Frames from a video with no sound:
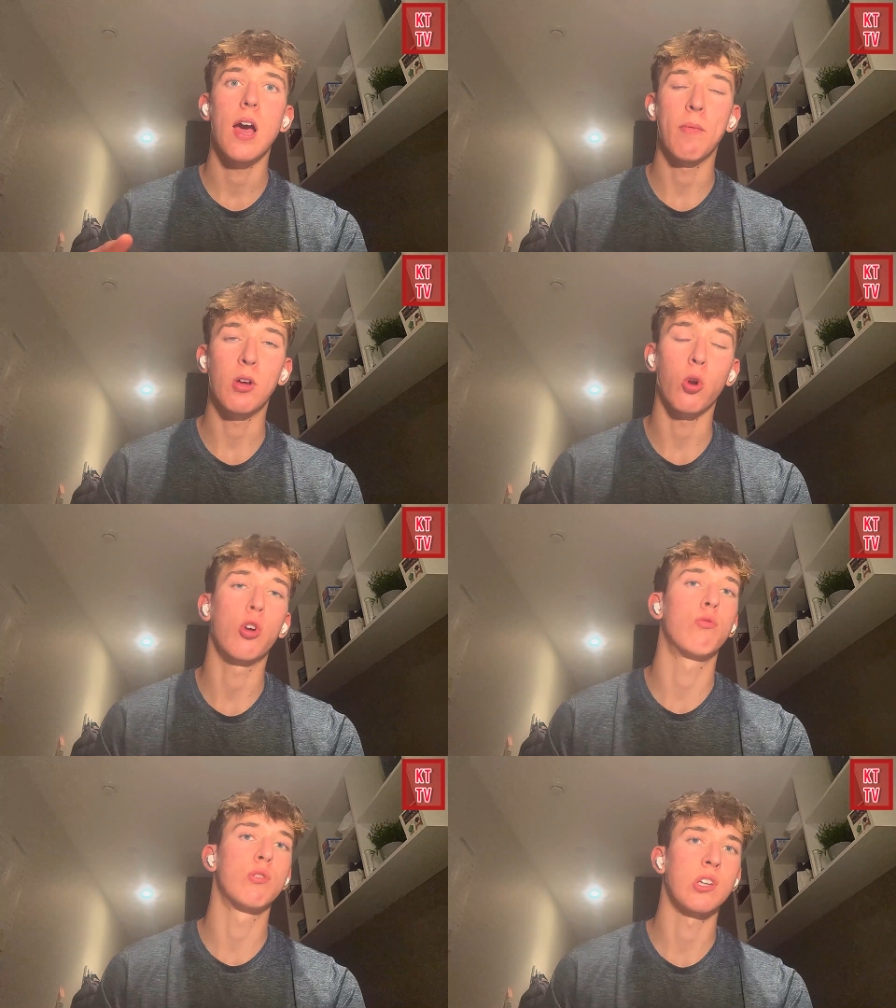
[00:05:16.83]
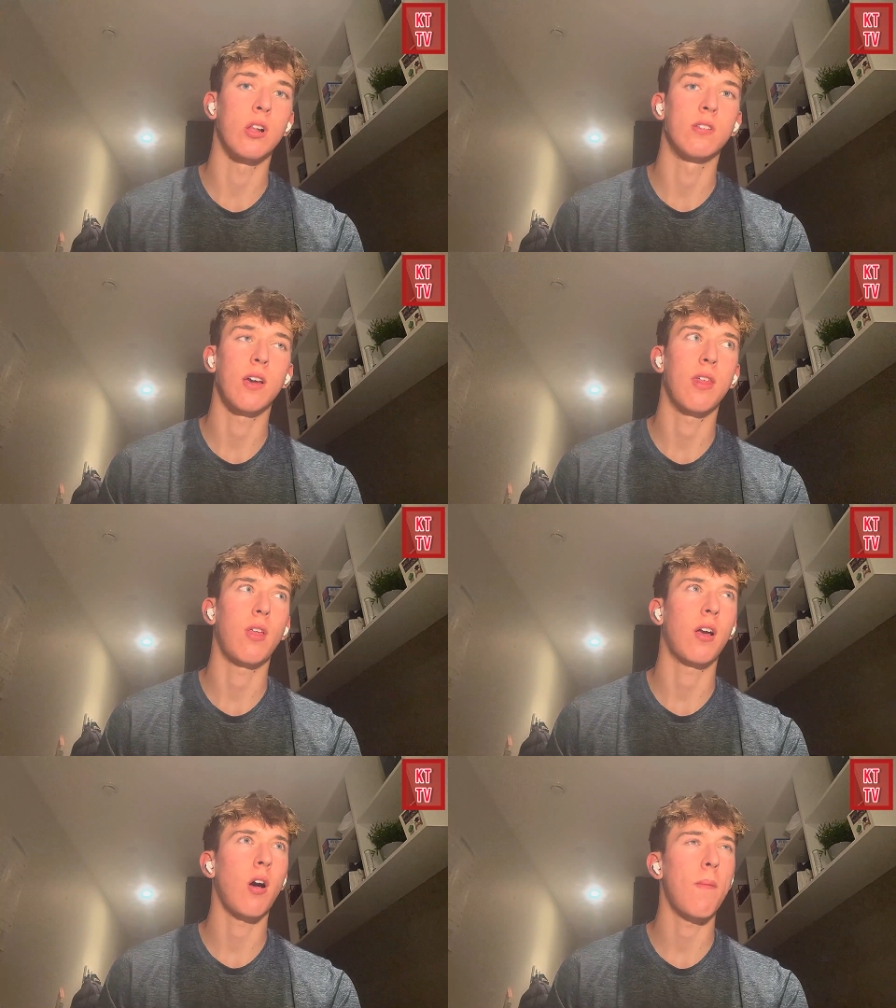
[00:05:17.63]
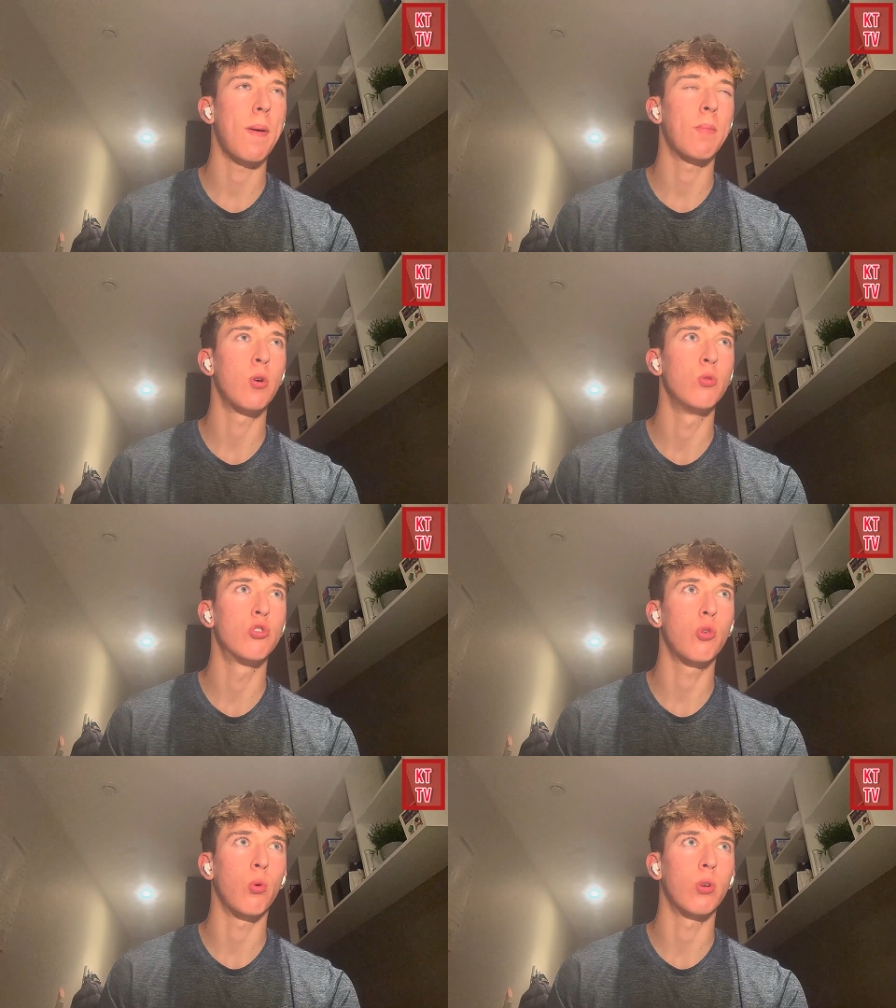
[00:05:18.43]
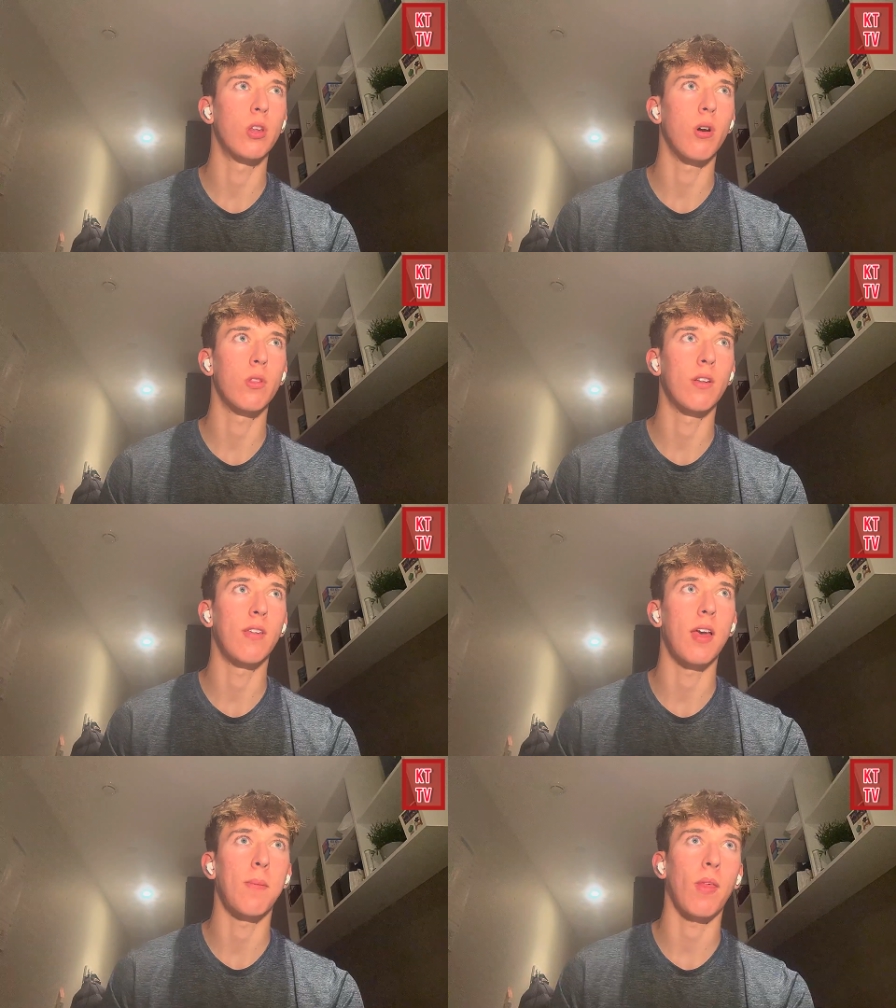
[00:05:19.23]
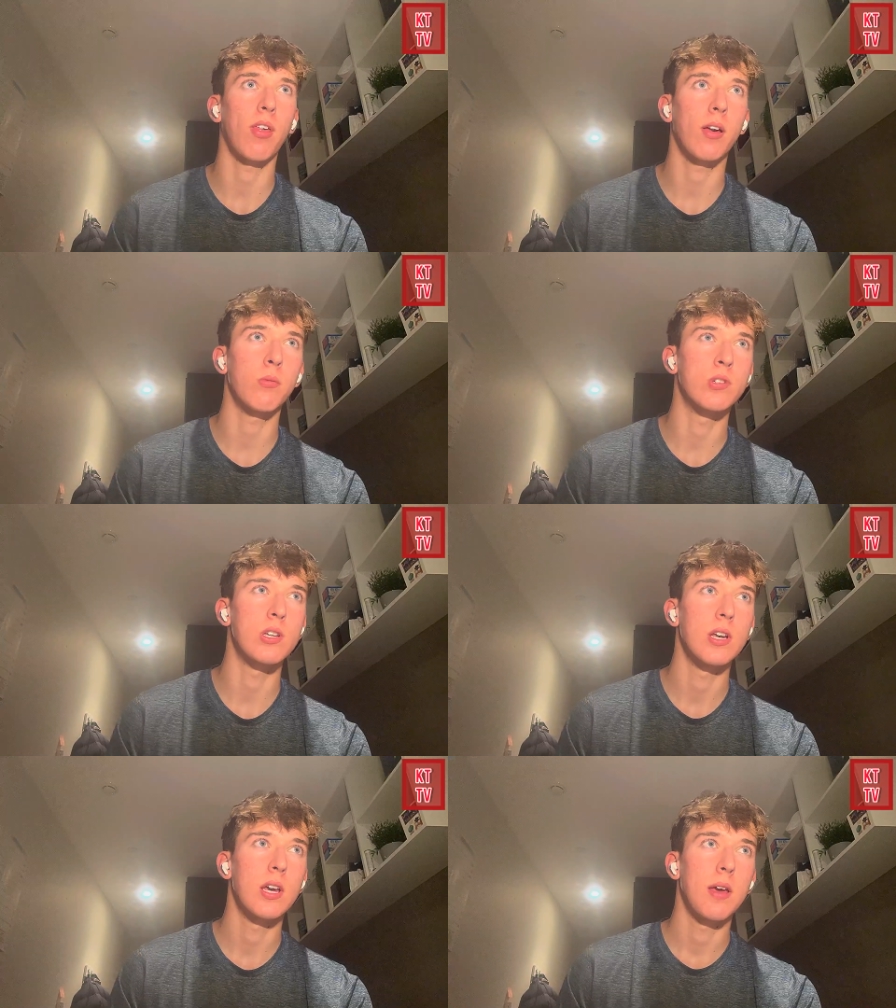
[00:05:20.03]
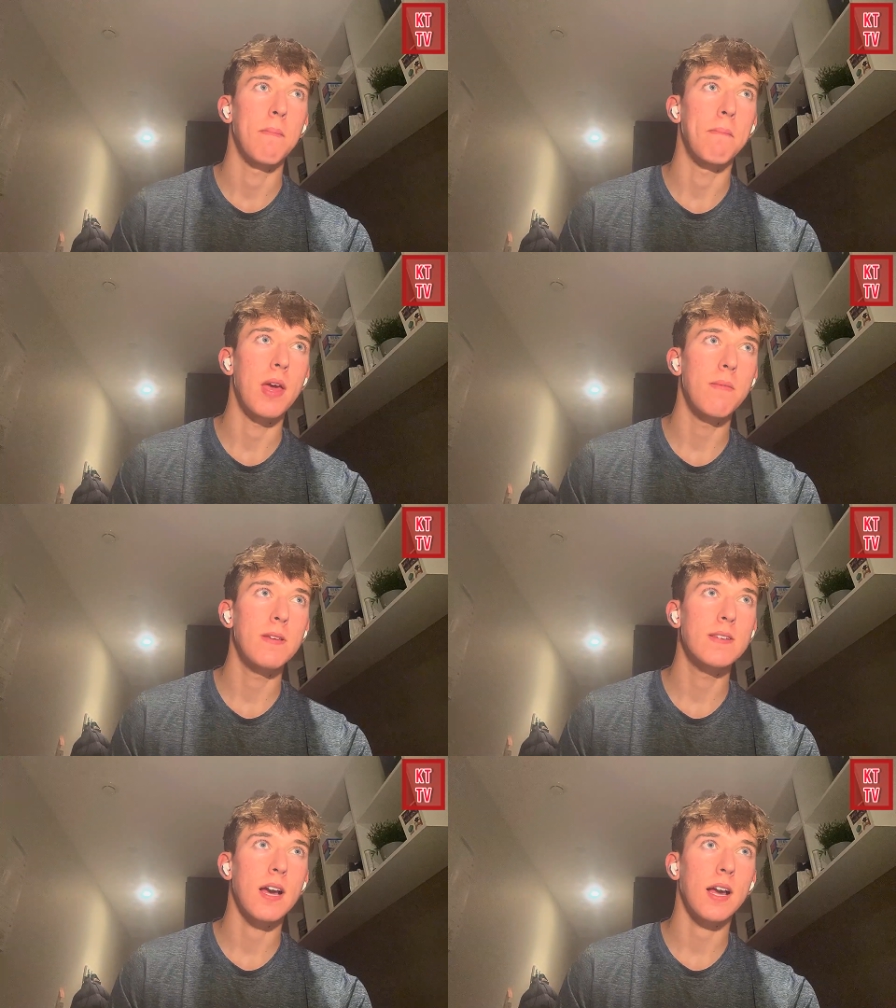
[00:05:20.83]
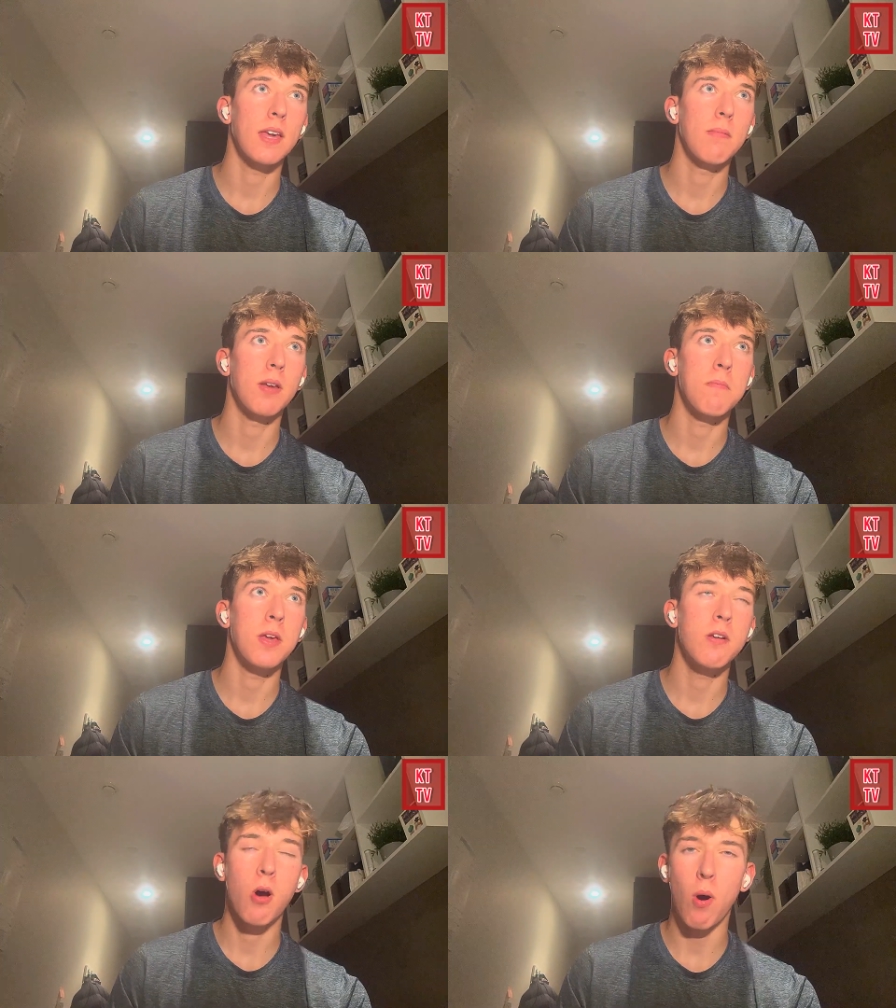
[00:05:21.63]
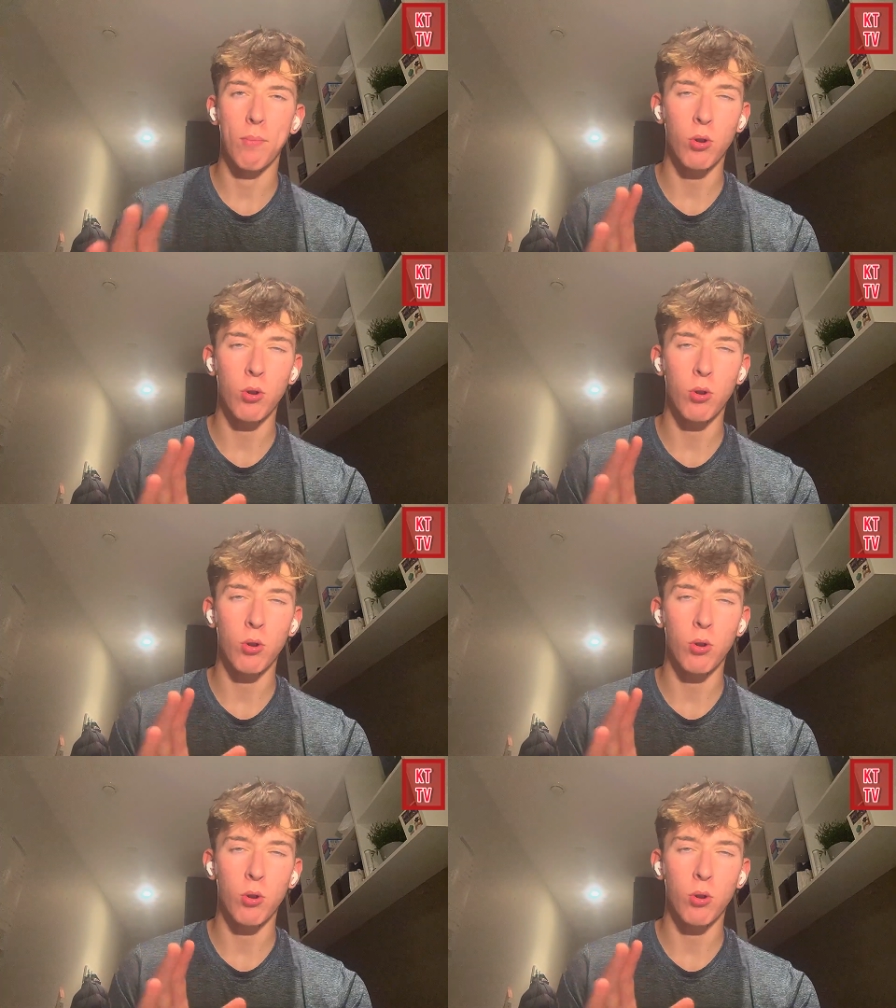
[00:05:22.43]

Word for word: and we got a good result. I, I can't remember who scored it on the day, but I think it was maybe Taki Minamino.